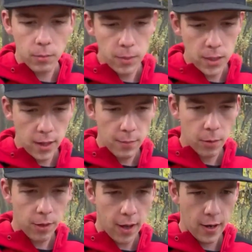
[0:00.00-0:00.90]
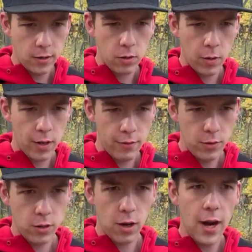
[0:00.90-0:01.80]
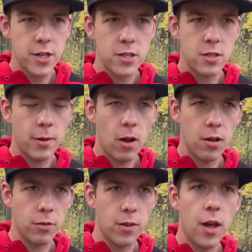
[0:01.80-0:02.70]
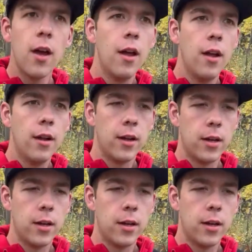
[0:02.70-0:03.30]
Me and dad both had quite a few crashes, to be honest with you.